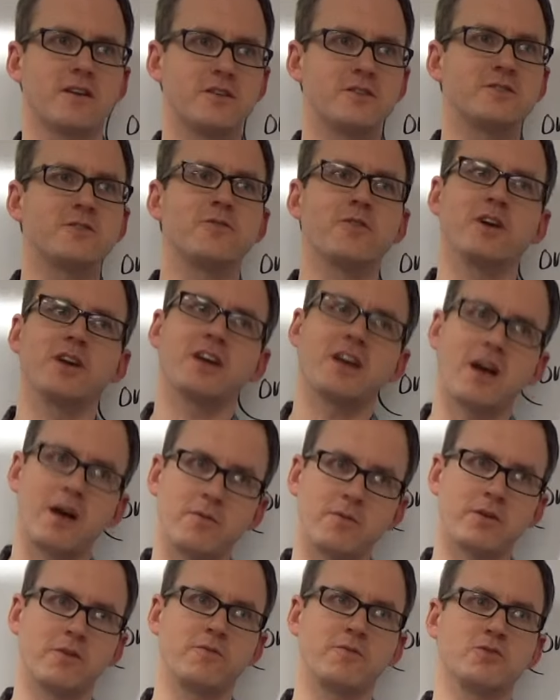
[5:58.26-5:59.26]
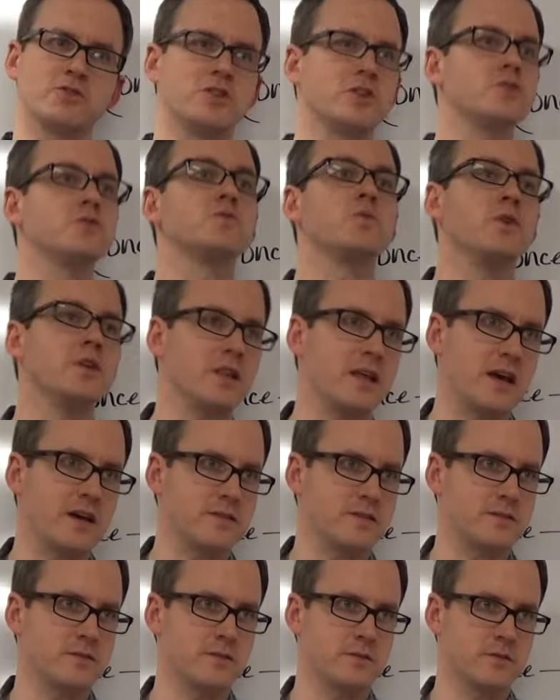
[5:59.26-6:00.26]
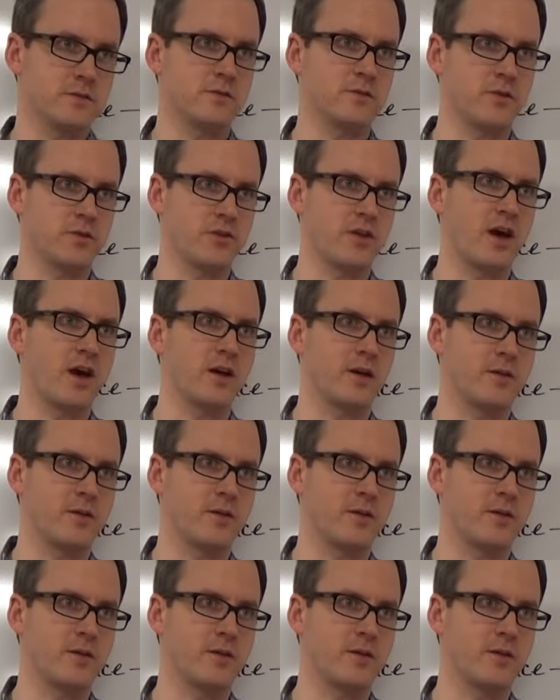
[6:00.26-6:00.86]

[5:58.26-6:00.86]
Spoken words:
it's a very common confusion. Here's one last little thought